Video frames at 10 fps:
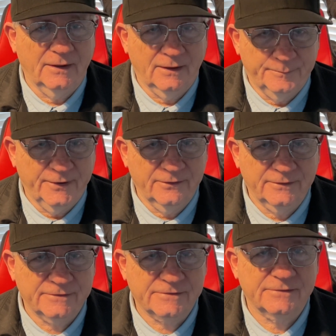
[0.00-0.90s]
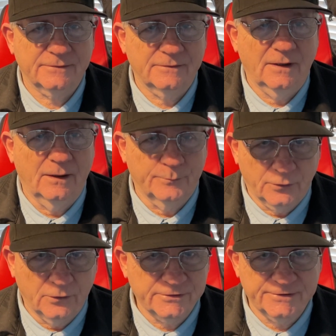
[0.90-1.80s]
appearance
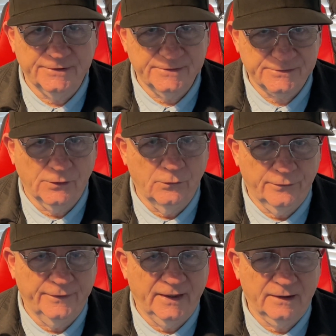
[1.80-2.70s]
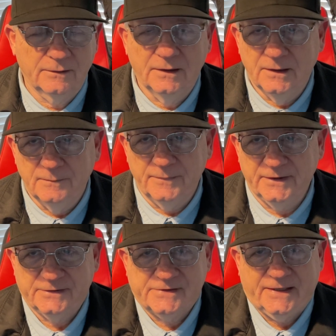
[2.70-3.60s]
approach to this whole thing,
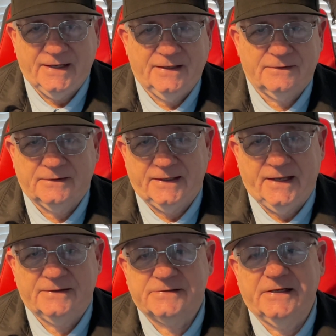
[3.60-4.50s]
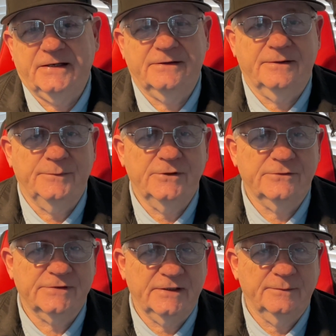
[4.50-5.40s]
because they can't stay in the
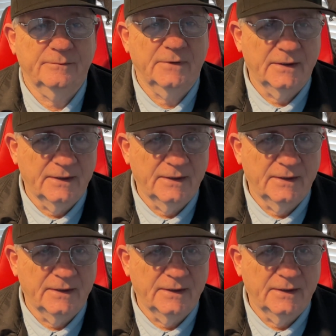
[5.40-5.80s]
museum